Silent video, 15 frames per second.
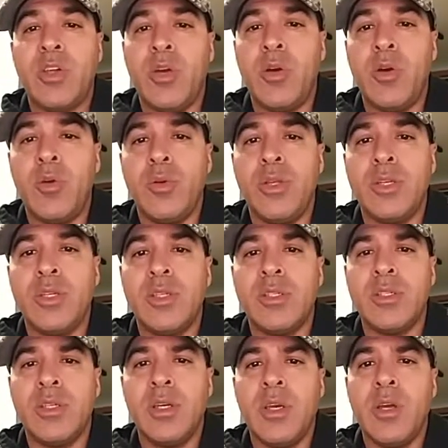tone
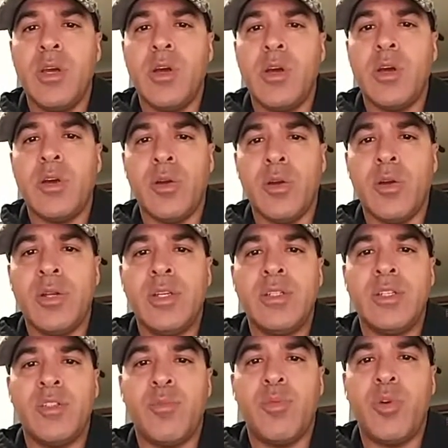his hurt and
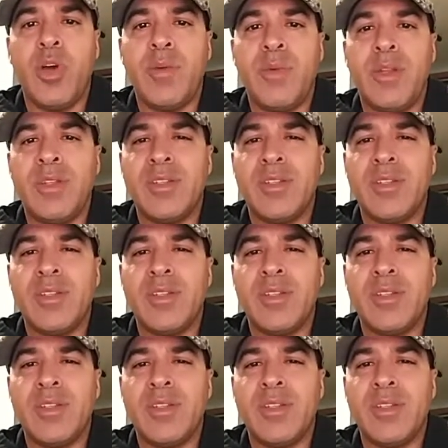disappointment.